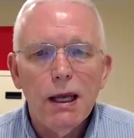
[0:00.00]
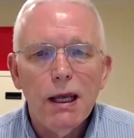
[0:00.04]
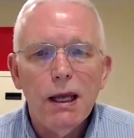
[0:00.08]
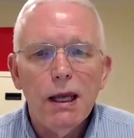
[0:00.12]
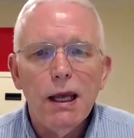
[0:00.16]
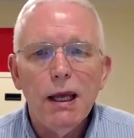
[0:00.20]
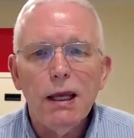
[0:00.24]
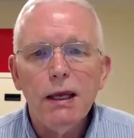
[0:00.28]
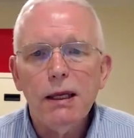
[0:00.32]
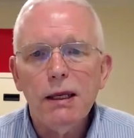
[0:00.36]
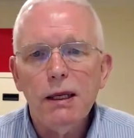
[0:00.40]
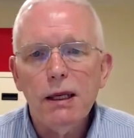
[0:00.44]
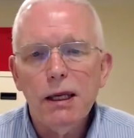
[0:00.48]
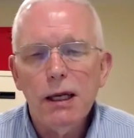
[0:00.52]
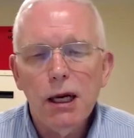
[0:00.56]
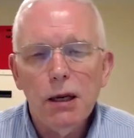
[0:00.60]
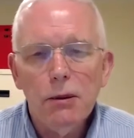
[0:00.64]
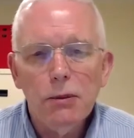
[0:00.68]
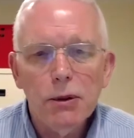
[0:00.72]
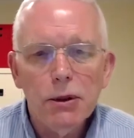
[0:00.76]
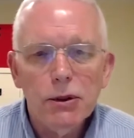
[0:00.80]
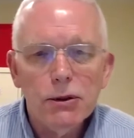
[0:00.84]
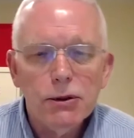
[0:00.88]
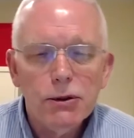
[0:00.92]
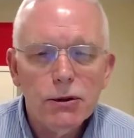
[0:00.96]
it can
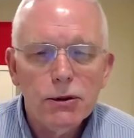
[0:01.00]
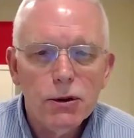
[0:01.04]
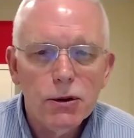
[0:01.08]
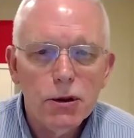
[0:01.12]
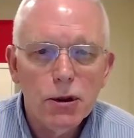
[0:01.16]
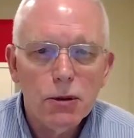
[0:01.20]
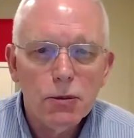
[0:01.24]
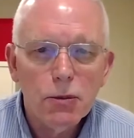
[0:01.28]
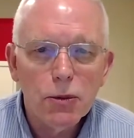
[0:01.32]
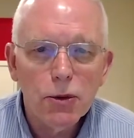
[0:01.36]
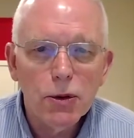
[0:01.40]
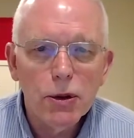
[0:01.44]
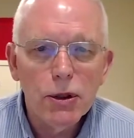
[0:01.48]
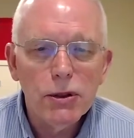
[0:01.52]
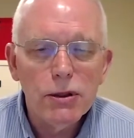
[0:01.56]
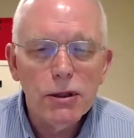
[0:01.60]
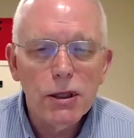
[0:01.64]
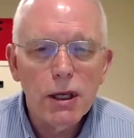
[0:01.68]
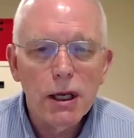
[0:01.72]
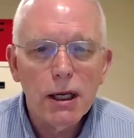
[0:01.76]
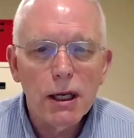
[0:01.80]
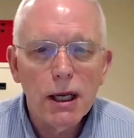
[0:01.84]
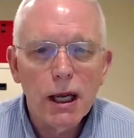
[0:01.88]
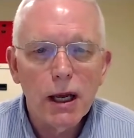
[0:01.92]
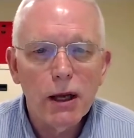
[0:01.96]
help us to
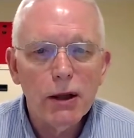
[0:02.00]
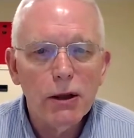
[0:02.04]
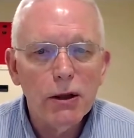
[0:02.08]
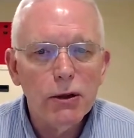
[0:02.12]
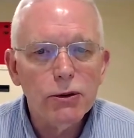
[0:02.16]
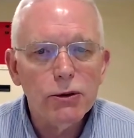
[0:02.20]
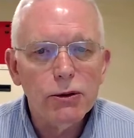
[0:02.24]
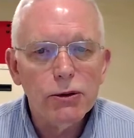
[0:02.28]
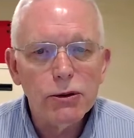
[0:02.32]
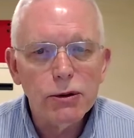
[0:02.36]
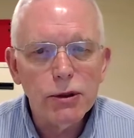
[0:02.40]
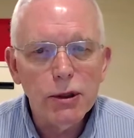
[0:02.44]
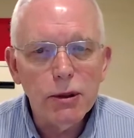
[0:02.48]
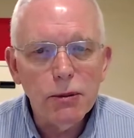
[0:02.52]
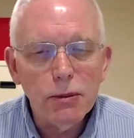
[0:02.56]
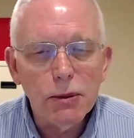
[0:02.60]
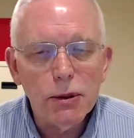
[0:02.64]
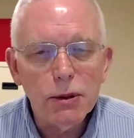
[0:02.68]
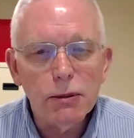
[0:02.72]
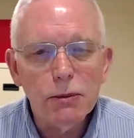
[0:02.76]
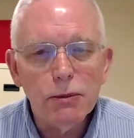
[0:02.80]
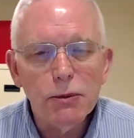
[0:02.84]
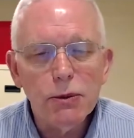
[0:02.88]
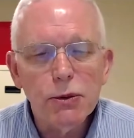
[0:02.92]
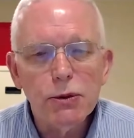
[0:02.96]
appreciate how those
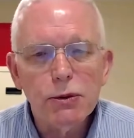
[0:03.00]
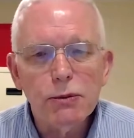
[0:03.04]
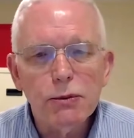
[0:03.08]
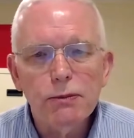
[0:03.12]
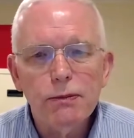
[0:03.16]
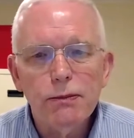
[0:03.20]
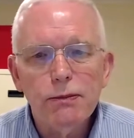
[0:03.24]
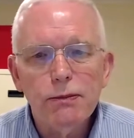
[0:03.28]
symptoms